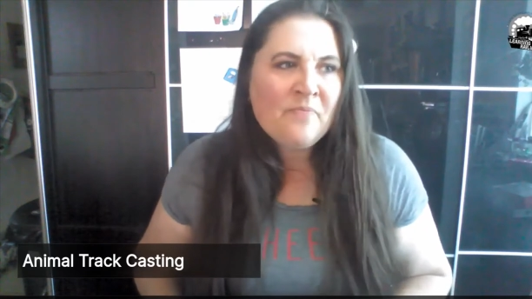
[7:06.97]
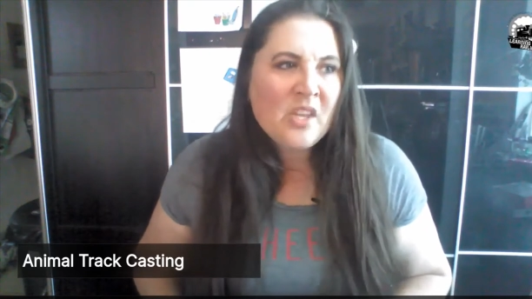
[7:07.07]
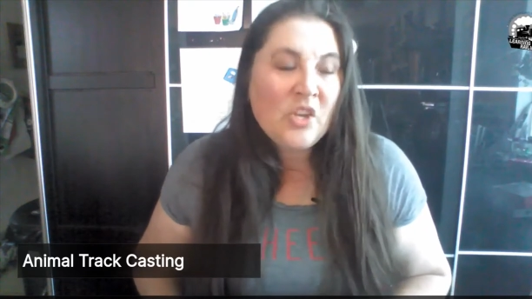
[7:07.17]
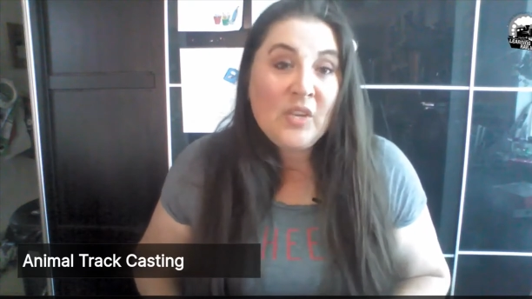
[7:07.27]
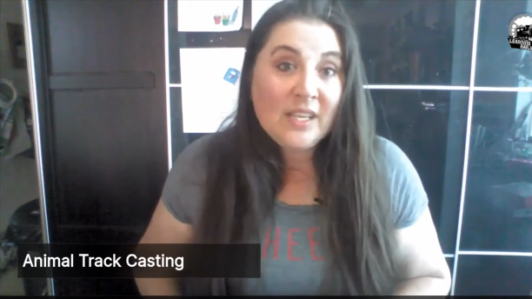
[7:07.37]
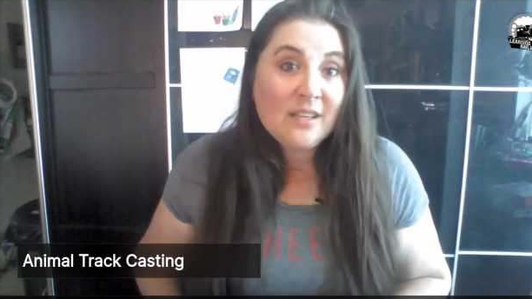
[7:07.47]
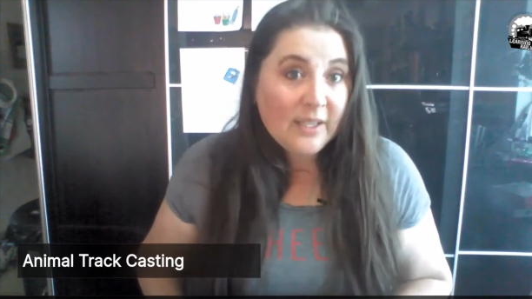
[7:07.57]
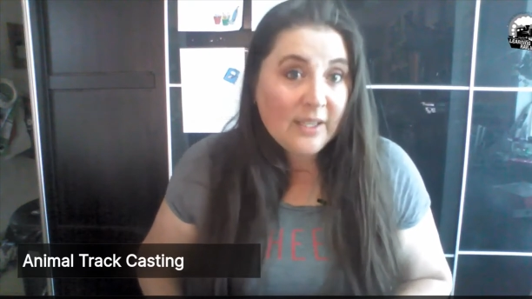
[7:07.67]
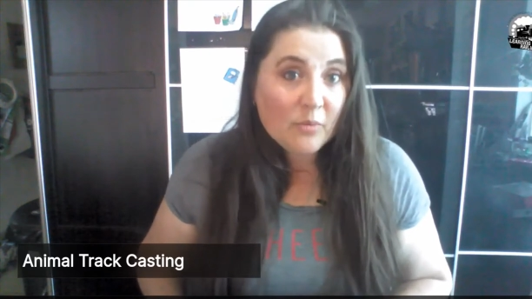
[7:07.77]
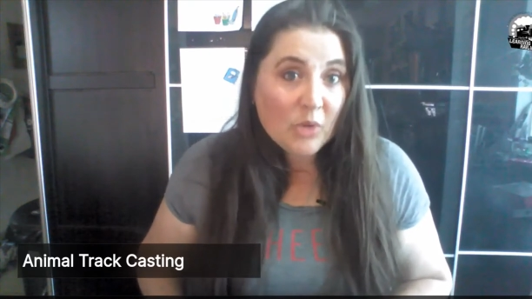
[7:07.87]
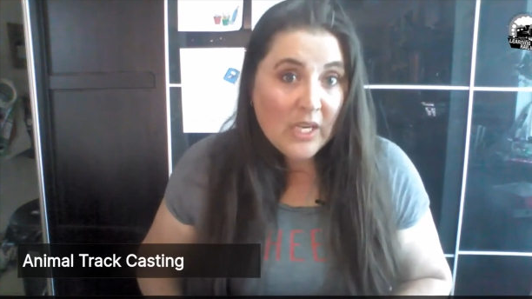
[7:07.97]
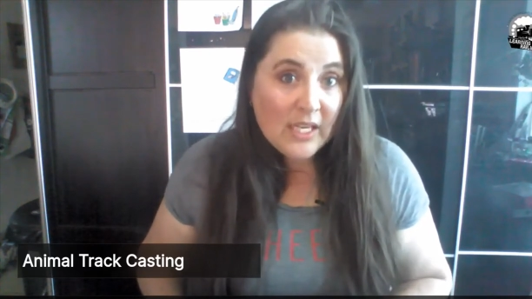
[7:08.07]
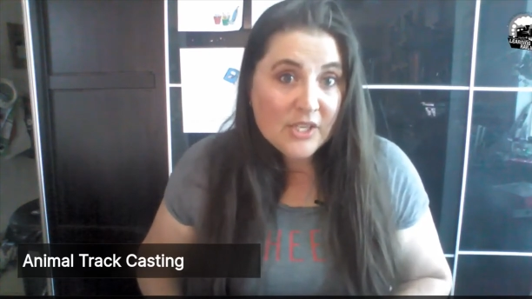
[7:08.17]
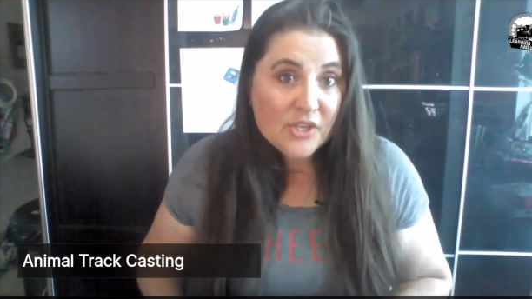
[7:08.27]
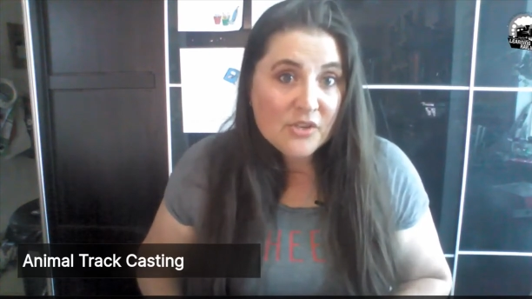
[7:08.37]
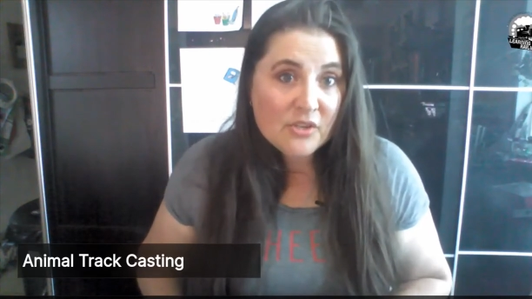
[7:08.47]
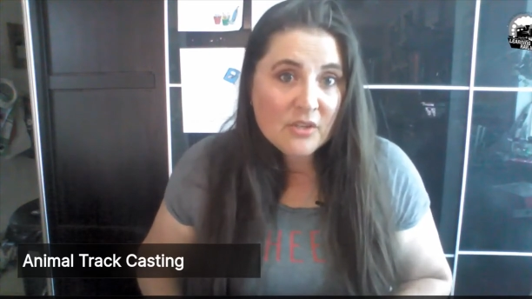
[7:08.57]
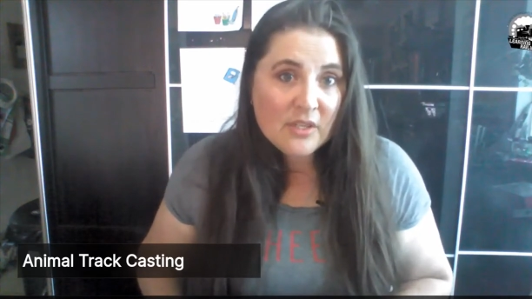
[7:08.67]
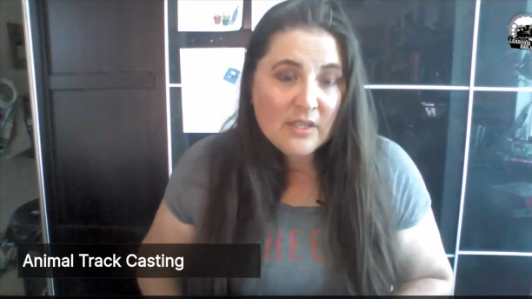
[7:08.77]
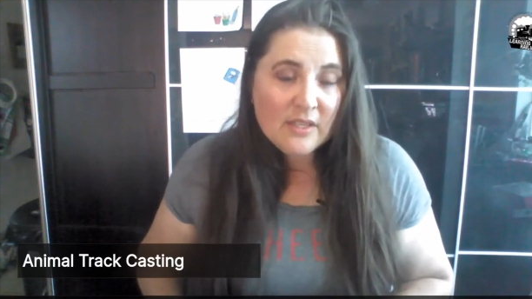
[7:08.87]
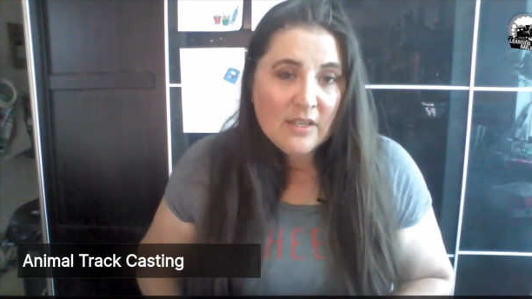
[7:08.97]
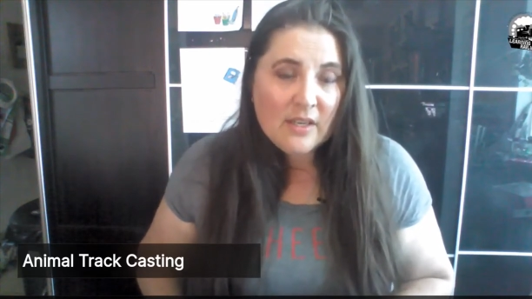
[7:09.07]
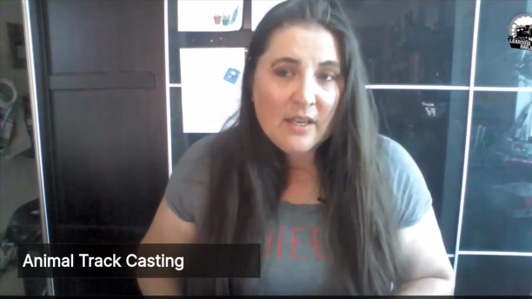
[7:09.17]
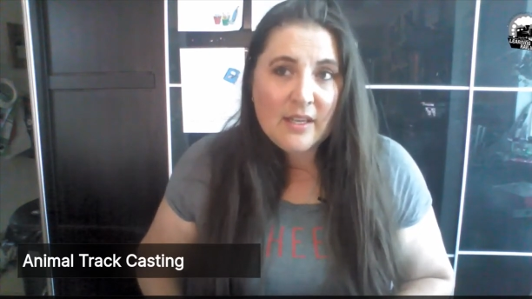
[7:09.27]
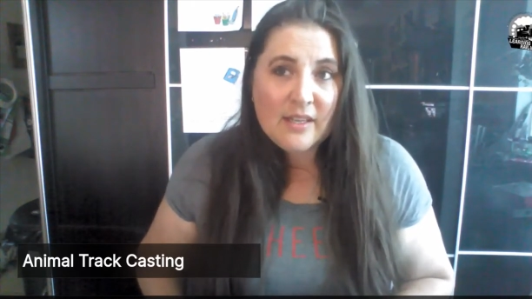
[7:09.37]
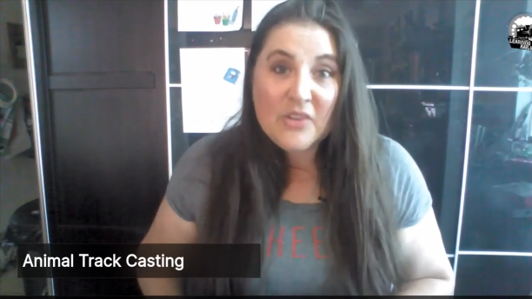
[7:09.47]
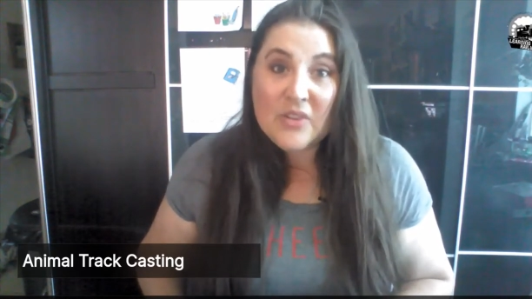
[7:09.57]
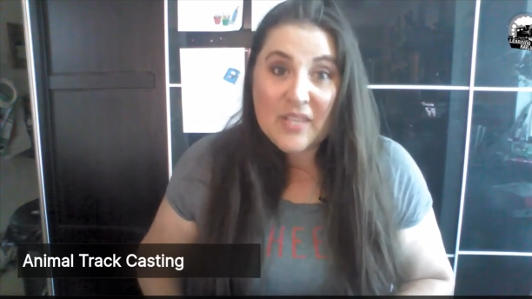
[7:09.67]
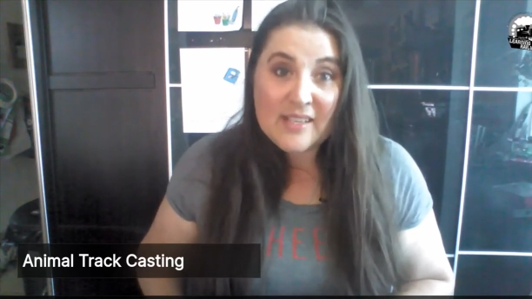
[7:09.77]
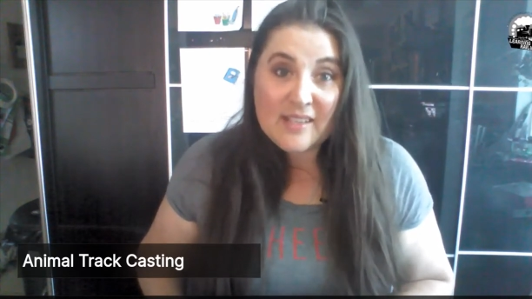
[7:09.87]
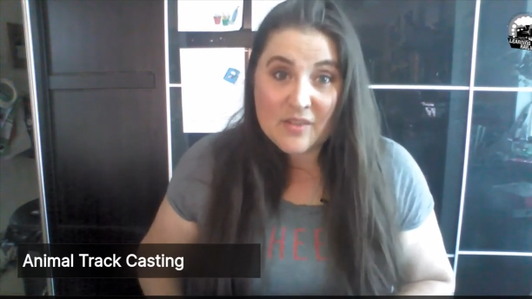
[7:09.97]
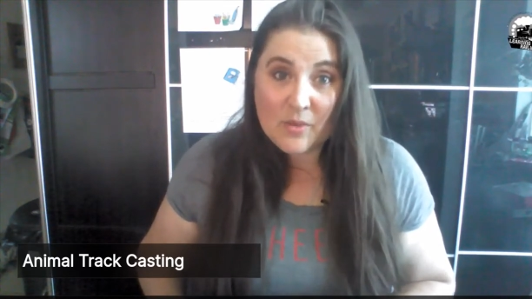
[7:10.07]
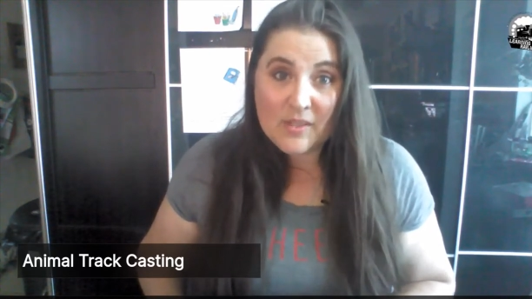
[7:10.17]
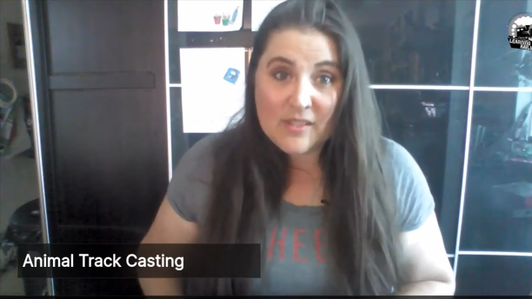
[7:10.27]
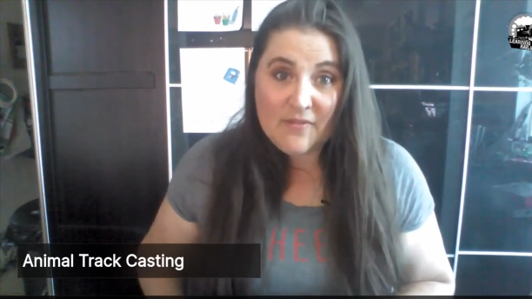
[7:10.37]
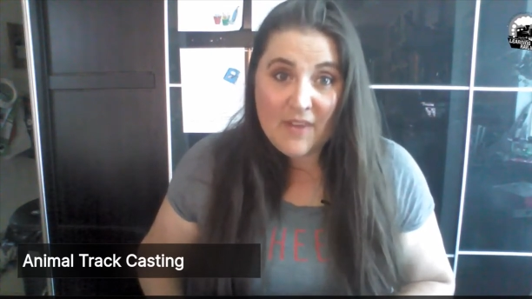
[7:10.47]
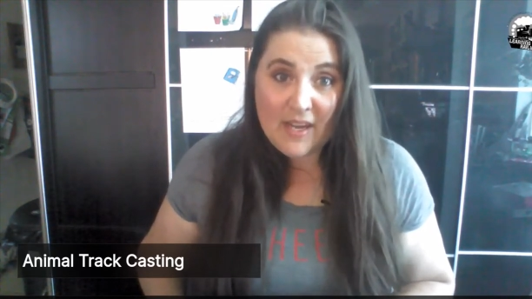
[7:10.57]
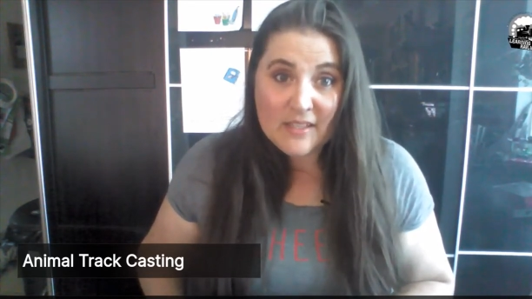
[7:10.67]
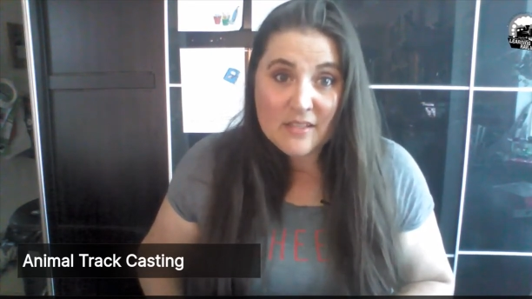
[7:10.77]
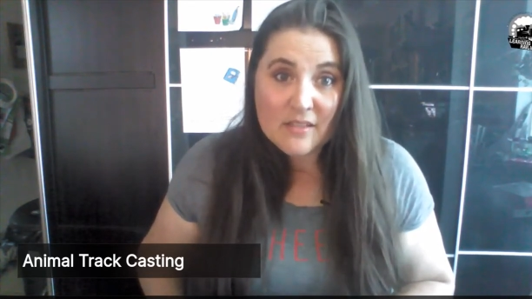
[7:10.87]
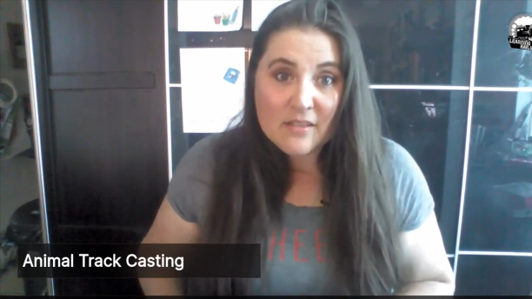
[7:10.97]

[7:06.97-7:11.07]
You need clear brush. They're the easiest ones to find.